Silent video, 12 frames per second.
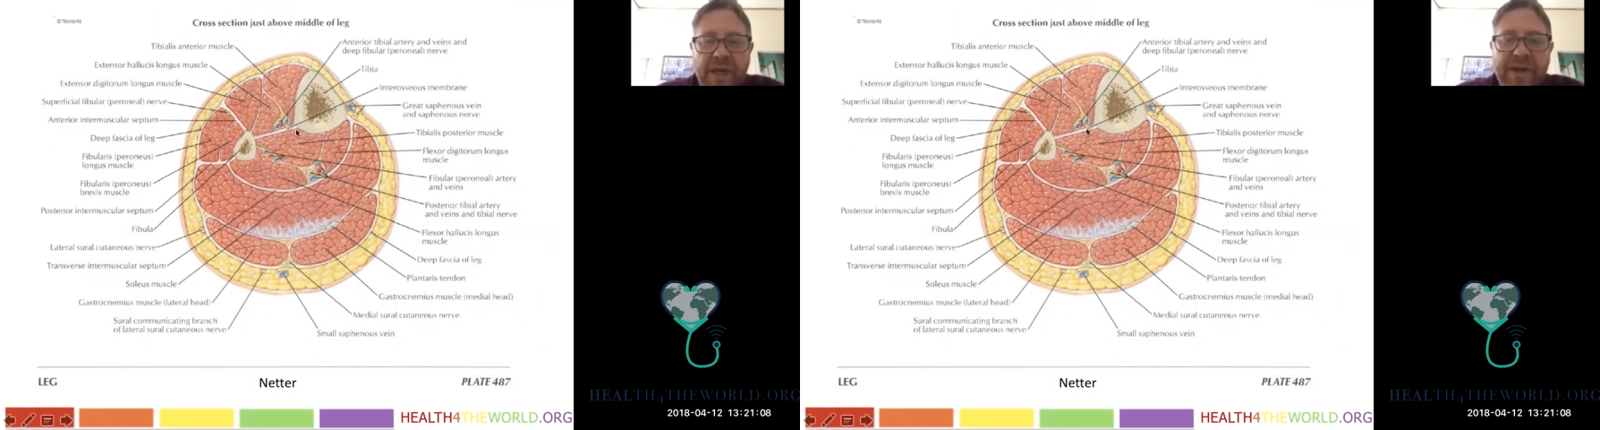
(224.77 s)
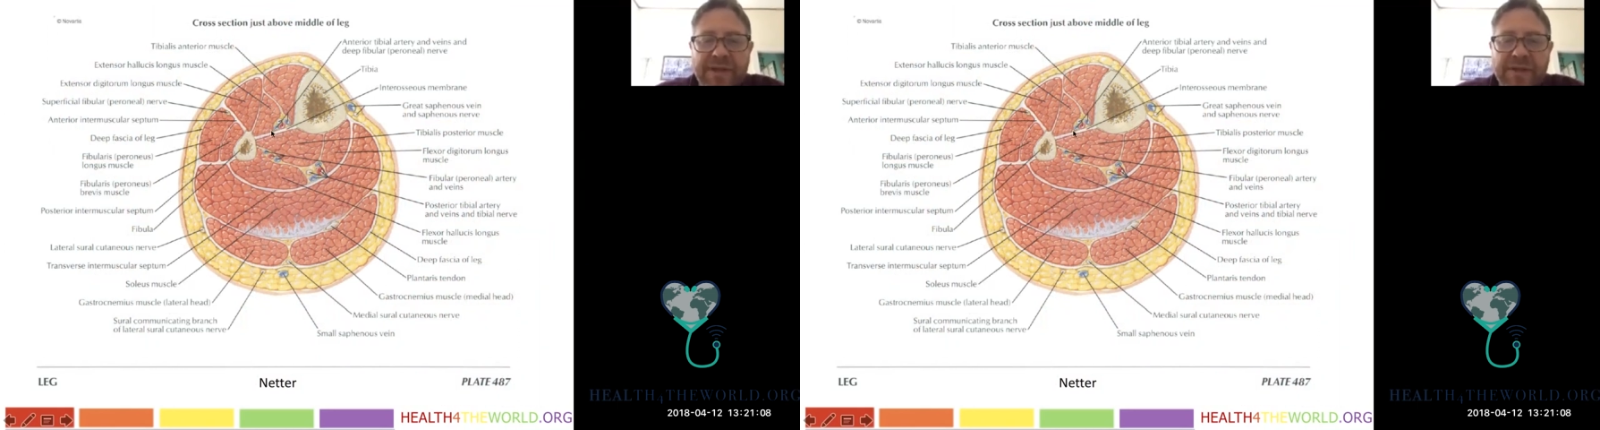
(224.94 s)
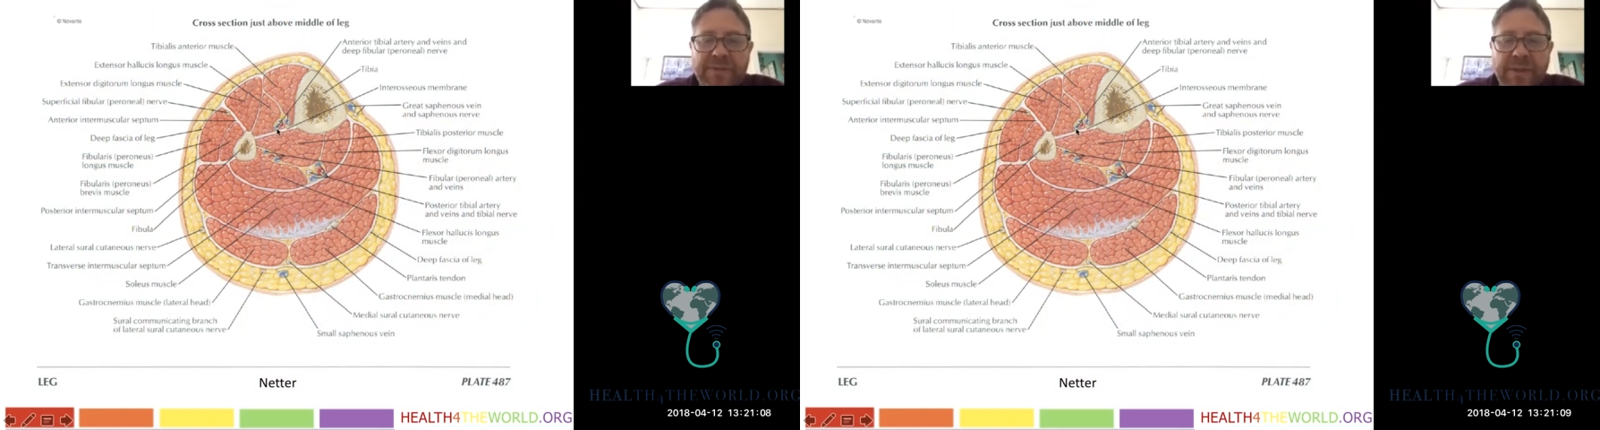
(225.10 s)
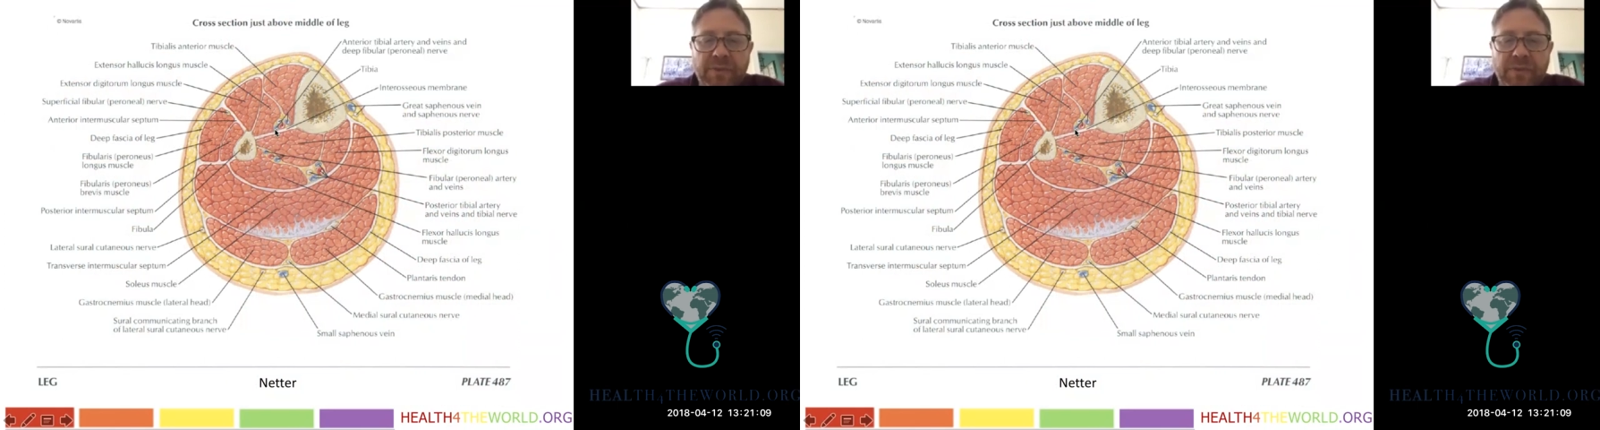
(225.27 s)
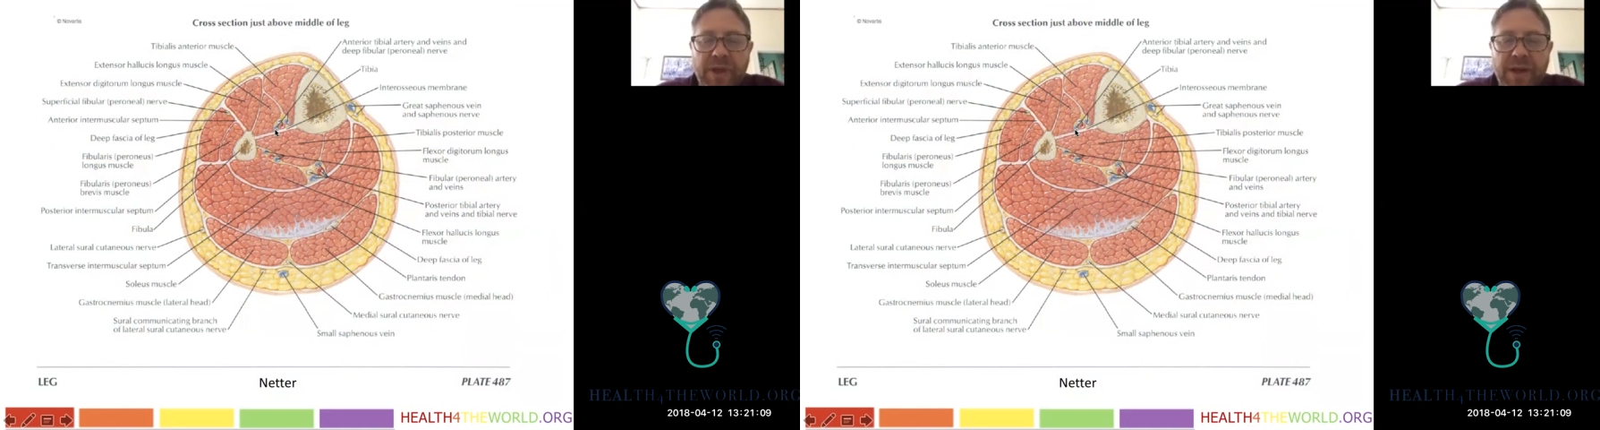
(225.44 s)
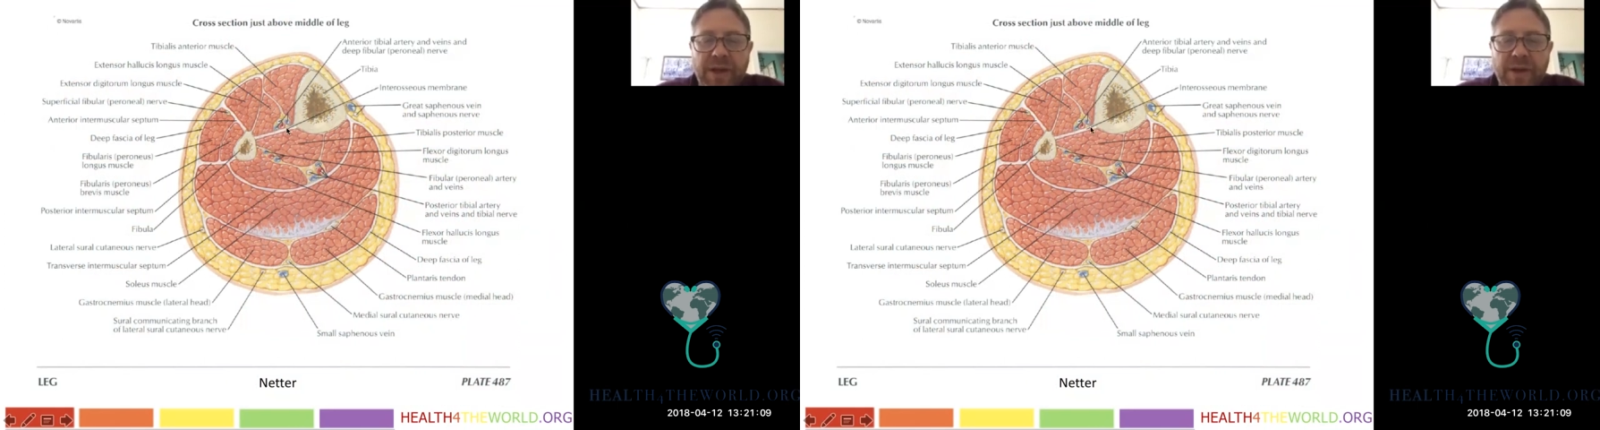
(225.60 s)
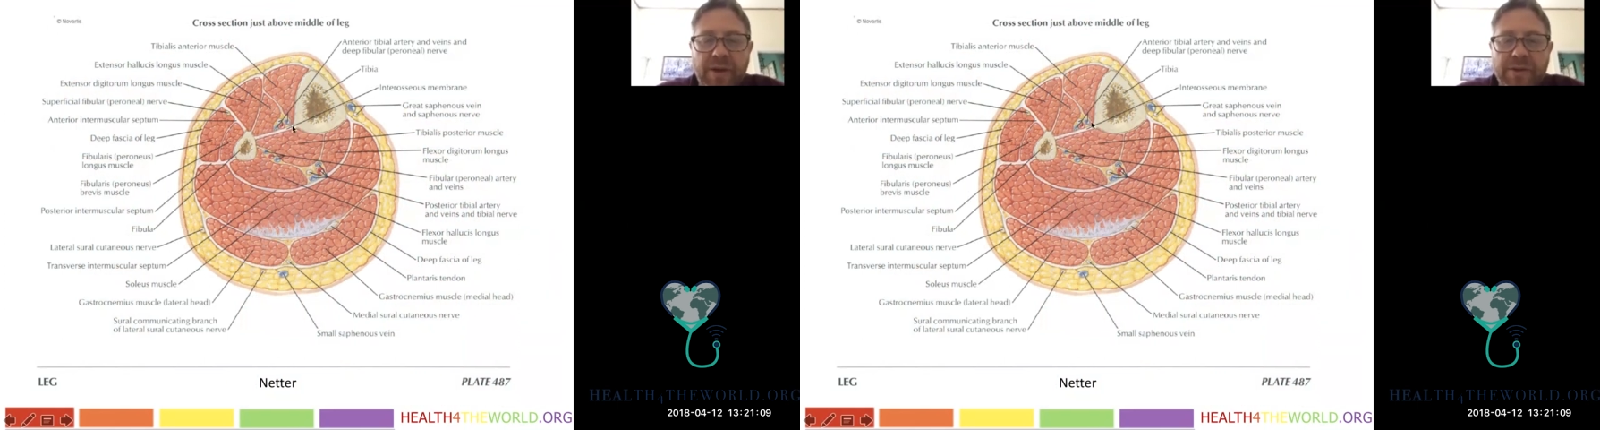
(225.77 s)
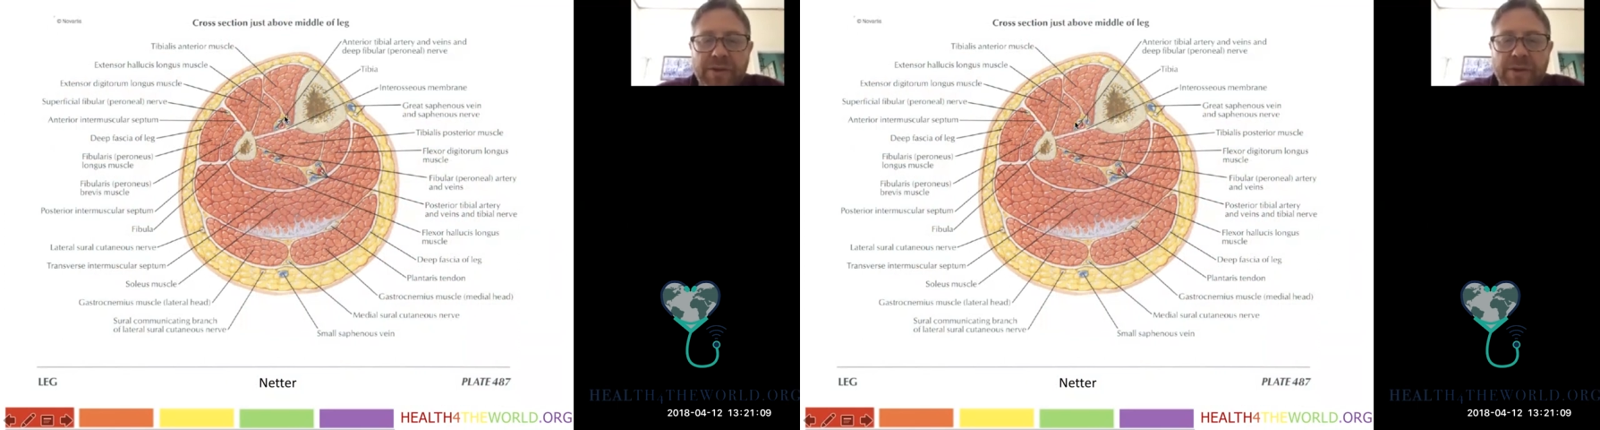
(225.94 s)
interosseous membrane here.